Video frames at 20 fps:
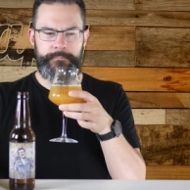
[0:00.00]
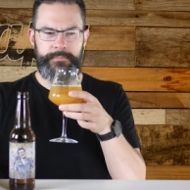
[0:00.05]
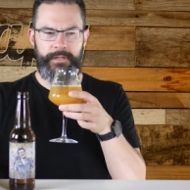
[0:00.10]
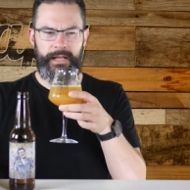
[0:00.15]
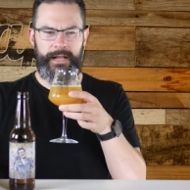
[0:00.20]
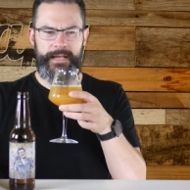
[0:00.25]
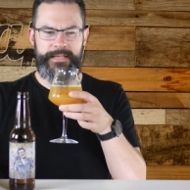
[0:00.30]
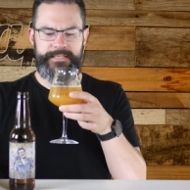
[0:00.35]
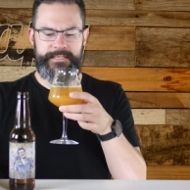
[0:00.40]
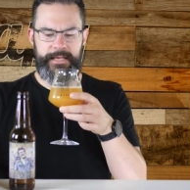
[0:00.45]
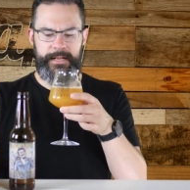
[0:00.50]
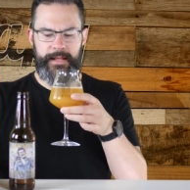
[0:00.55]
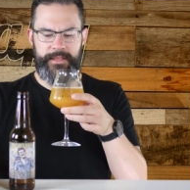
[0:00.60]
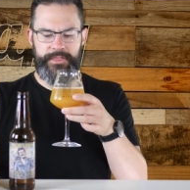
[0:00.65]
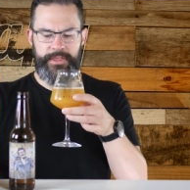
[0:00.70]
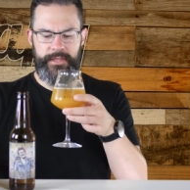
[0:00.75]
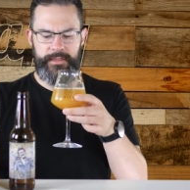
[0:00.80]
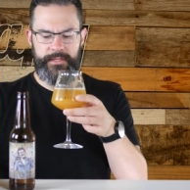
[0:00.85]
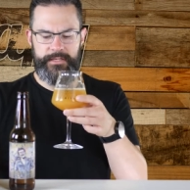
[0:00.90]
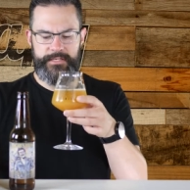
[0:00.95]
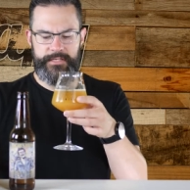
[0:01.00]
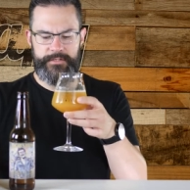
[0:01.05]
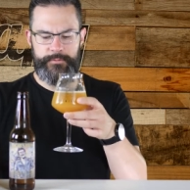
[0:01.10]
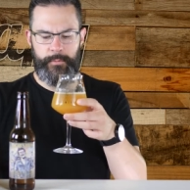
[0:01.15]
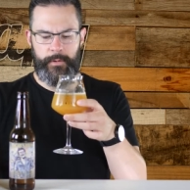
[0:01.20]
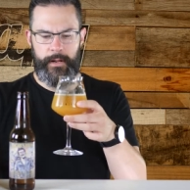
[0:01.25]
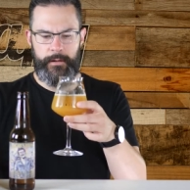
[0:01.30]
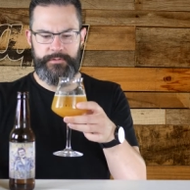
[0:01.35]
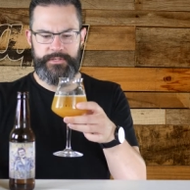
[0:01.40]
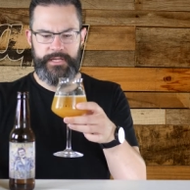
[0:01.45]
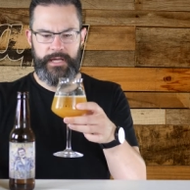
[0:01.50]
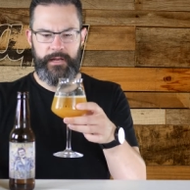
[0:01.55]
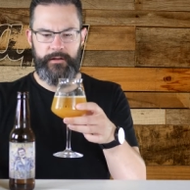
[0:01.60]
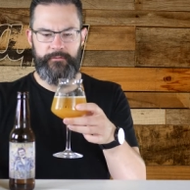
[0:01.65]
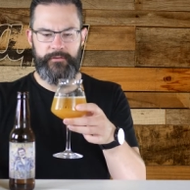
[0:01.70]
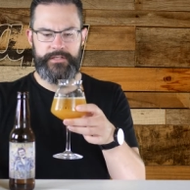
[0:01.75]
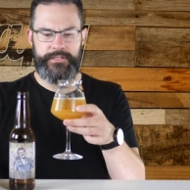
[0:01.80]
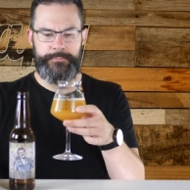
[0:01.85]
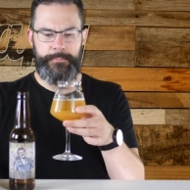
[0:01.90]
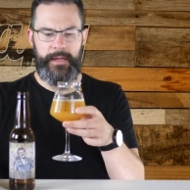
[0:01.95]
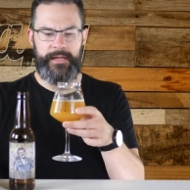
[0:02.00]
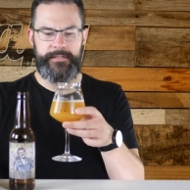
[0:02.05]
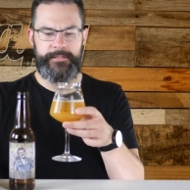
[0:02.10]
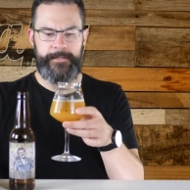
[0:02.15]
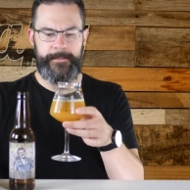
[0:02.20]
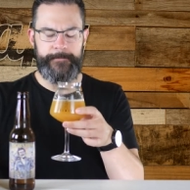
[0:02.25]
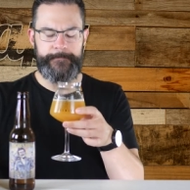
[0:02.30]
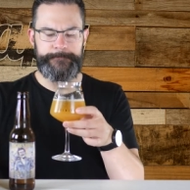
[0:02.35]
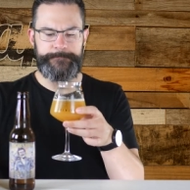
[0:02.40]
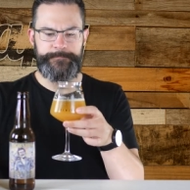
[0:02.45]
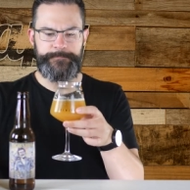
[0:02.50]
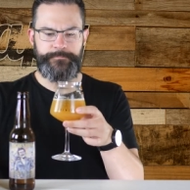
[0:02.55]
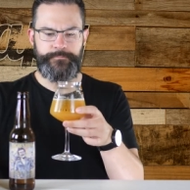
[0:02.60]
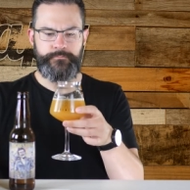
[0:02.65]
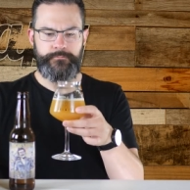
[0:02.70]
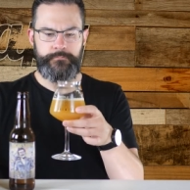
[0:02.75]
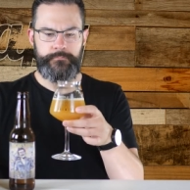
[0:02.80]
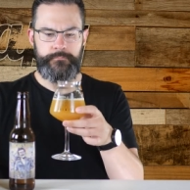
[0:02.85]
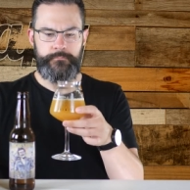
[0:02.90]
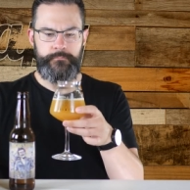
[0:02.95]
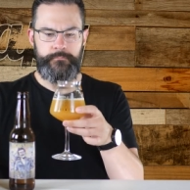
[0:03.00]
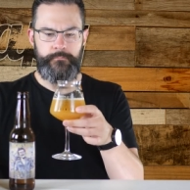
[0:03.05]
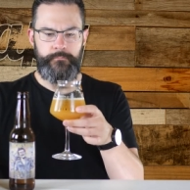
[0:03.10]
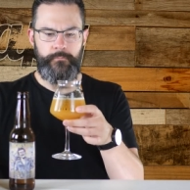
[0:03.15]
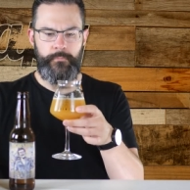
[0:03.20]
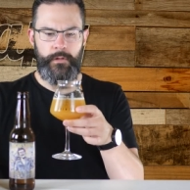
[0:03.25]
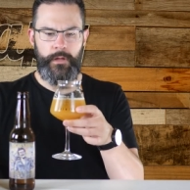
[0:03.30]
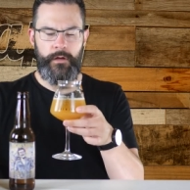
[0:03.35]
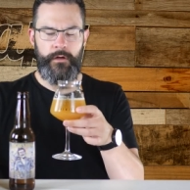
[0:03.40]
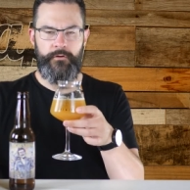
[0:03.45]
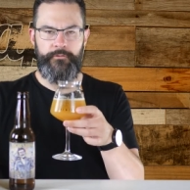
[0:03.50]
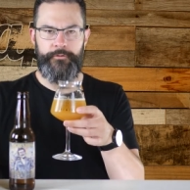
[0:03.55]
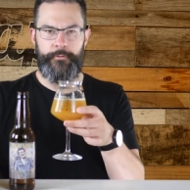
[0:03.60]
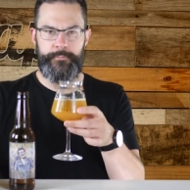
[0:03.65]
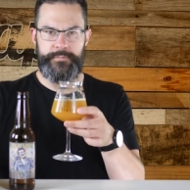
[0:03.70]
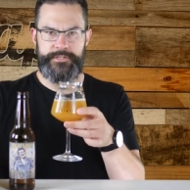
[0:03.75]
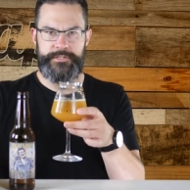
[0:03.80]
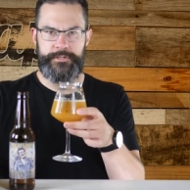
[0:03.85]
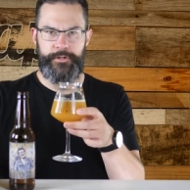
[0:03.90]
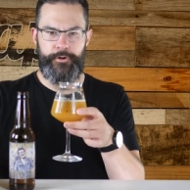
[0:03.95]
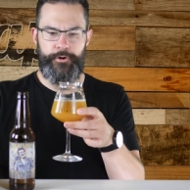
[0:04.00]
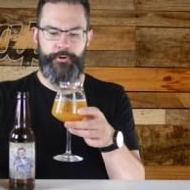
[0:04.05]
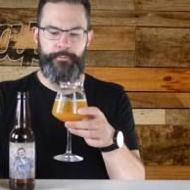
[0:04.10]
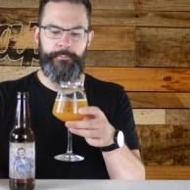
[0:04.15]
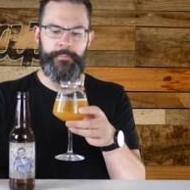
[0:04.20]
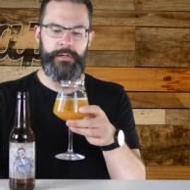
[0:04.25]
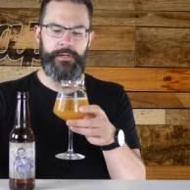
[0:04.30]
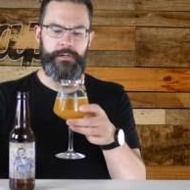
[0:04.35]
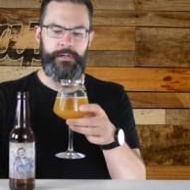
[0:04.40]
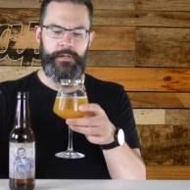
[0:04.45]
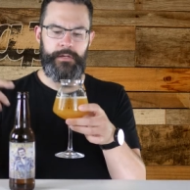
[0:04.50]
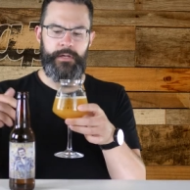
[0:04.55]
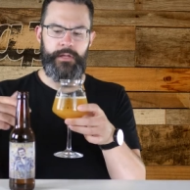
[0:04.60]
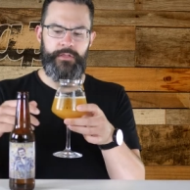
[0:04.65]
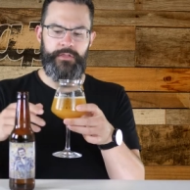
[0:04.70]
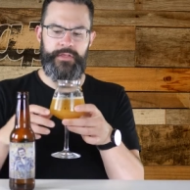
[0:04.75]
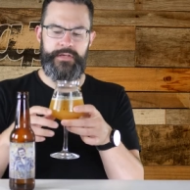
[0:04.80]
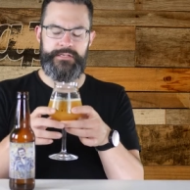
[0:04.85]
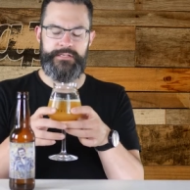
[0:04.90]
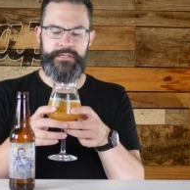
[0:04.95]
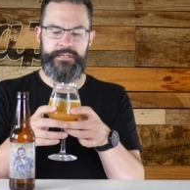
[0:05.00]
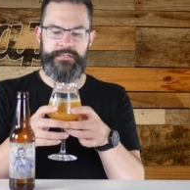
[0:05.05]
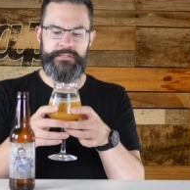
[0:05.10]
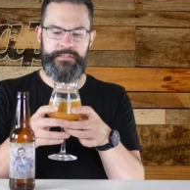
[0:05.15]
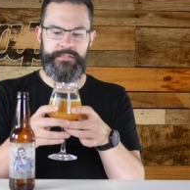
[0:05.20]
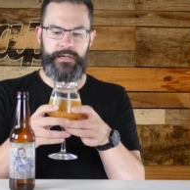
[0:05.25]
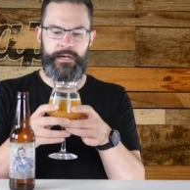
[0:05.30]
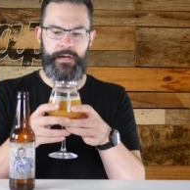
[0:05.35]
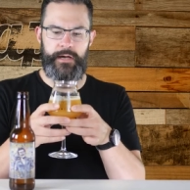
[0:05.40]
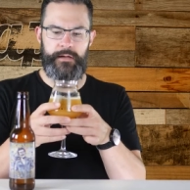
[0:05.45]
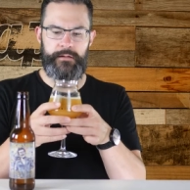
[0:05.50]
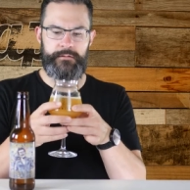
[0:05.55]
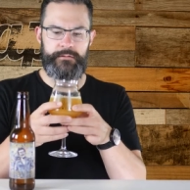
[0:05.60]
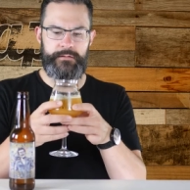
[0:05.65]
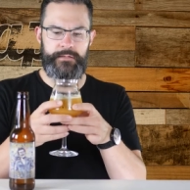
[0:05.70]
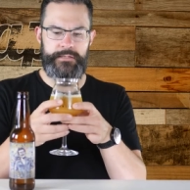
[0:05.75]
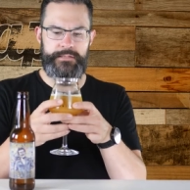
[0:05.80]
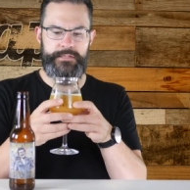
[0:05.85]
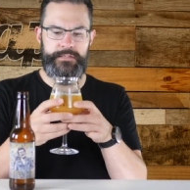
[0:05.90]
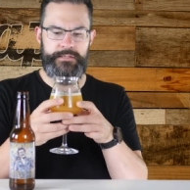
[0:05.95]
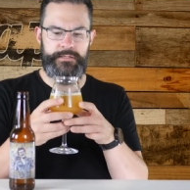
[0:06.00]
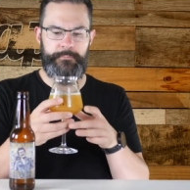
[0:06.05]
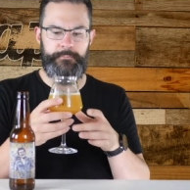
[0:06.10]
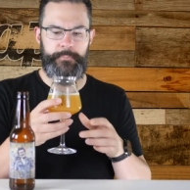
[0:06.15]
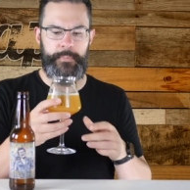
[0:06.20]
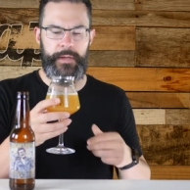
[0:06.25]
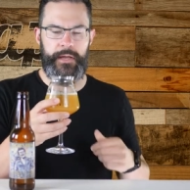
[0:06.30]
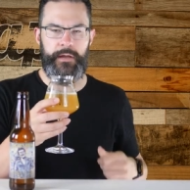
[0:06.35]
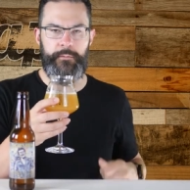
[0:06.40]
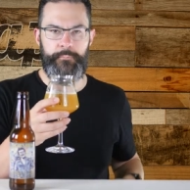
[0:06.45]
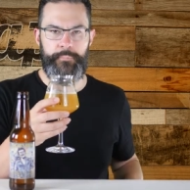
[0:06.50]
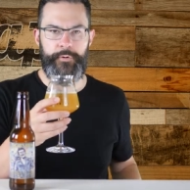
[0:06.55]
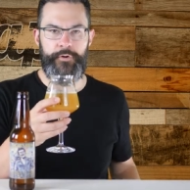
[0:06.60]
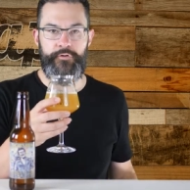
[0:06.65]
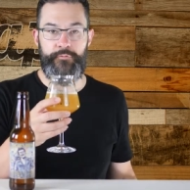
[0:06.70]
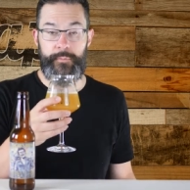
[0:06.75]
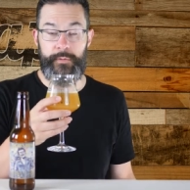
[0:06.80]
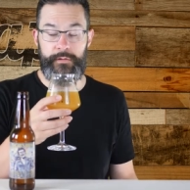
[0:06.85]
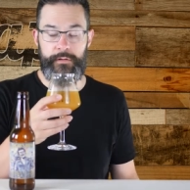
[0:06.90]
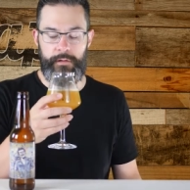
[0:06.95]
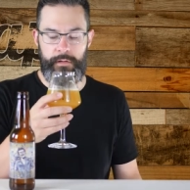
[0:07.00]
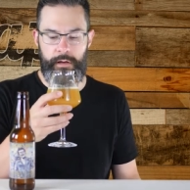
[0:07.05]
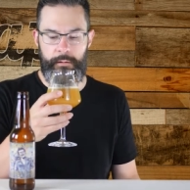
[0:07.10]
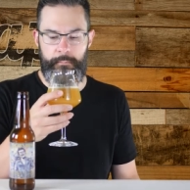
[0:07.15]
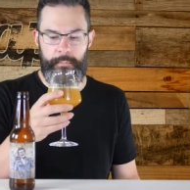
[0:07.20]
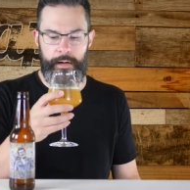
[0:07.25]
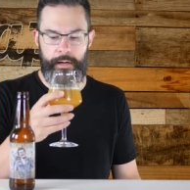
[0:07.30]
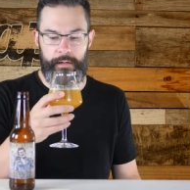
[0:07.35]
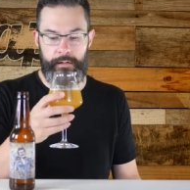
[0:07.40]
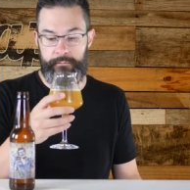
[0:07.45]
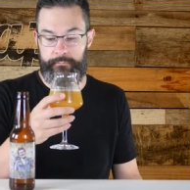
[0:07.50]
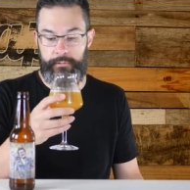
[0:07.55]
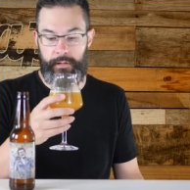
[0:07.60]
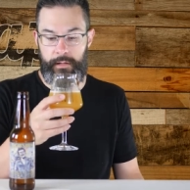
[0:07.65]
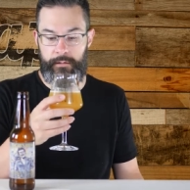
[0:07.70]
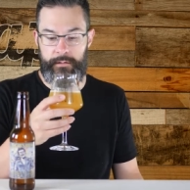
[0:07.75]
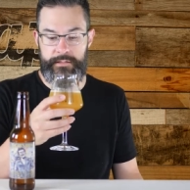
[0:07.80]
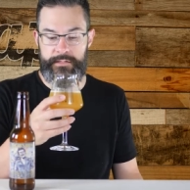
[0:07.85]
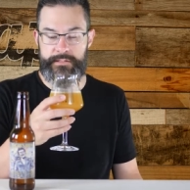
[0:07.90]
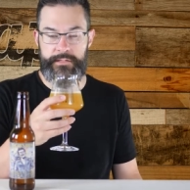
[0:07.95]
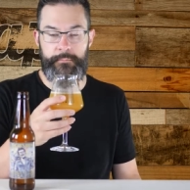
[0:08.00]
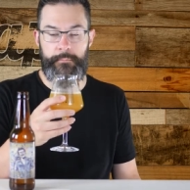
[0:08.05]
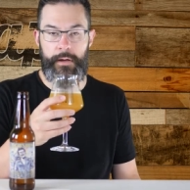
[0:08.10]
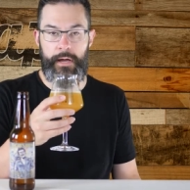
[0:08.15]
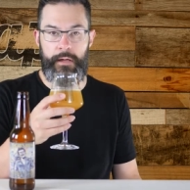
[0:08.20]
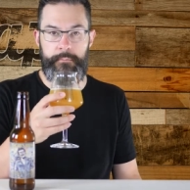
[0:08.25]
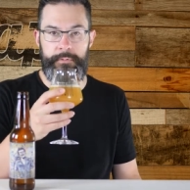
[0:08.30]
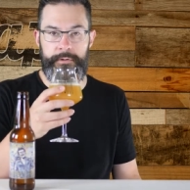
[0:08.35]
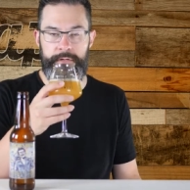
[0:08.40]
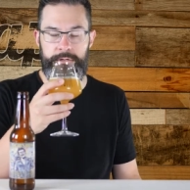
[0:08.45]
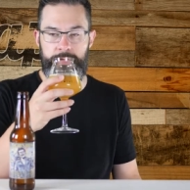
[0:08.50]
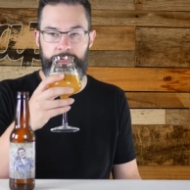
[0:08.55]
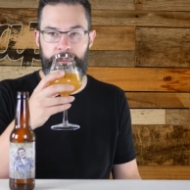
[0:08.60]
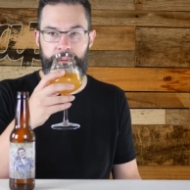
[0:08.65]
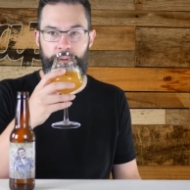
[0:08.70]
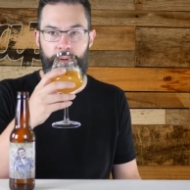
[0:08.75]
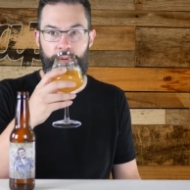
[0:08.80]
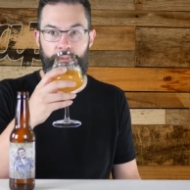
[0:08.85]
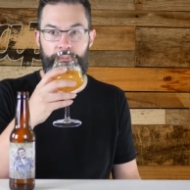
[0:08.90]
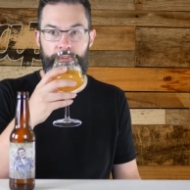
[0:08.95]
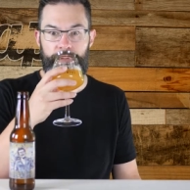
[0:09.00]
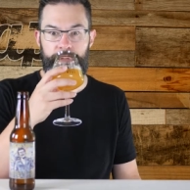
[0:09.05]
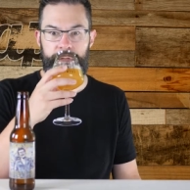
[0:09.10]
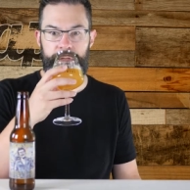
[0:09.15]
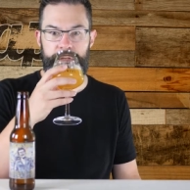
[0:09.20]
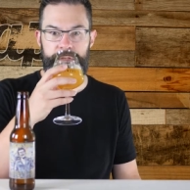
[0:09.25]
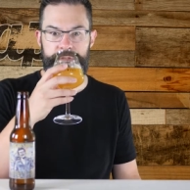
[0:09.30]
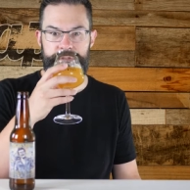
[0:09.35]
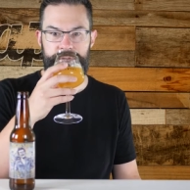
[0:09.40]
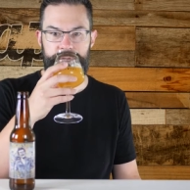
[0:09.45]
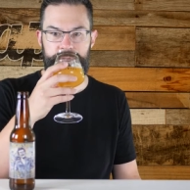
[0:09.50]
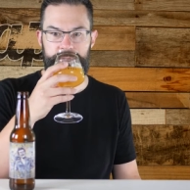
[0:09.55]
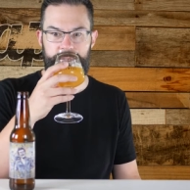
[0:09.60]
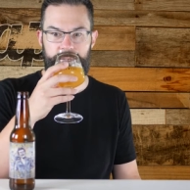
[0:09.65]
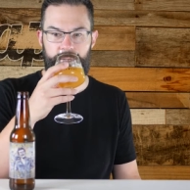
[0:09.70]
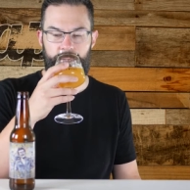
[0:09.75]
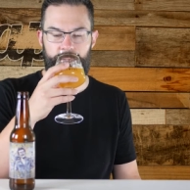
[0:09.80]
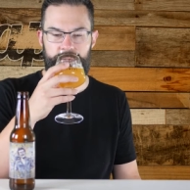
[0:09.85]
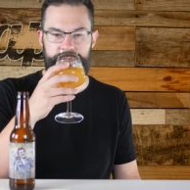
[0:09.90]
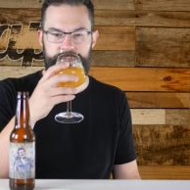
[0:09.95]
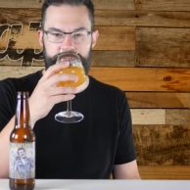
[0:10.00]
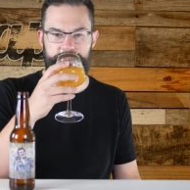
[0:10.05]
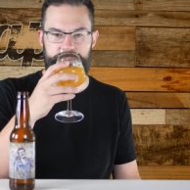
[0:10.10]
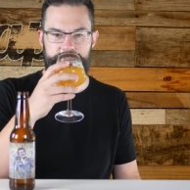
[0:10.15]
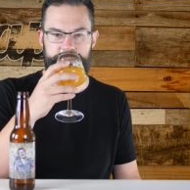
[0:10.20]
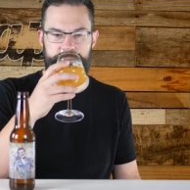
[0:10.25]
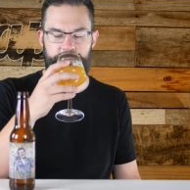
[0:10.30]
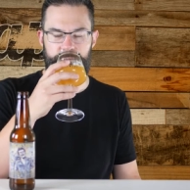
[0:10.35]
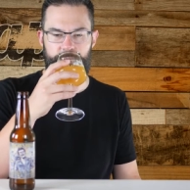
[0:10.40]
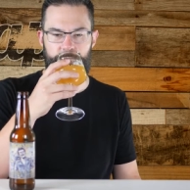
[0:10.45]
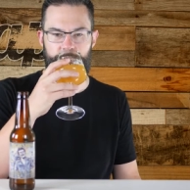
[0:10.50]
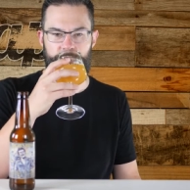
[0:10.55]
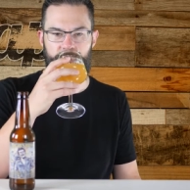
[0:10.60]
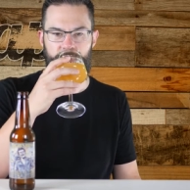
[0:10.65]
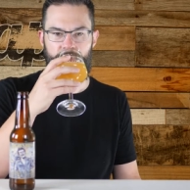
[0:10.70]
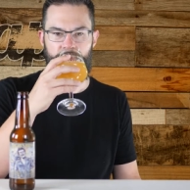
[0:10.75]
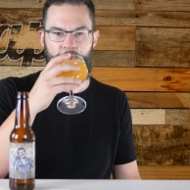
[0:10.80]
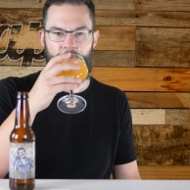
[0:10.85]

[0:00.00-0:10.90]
Like I said, I think this is what I was kind of expecting from Slurm. This is uh, this is a big improvement in my, at least in my opinion, over the initial, the original Slurm.